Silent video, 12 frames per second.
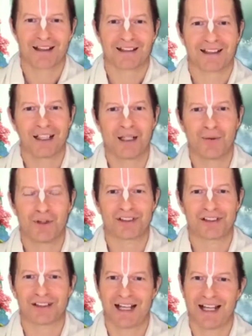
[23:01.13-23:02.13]
He
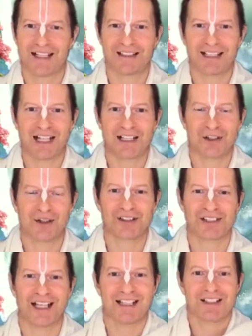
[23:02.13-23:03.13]
was like a dancer on a
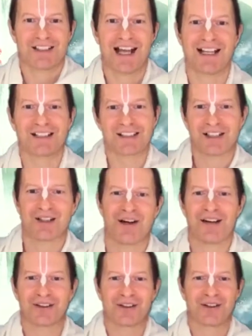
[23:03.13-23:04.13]
stage, dancing
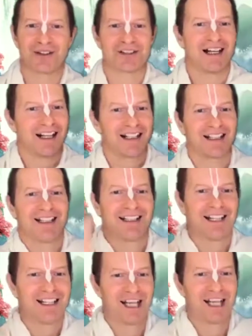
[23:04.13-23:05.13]
around Krishna and
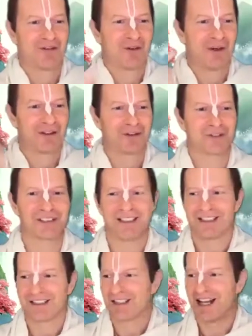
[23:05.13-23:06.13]
getting everyone to
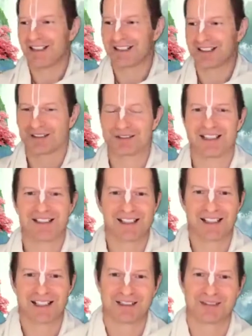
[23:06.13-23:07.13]
chant and sing.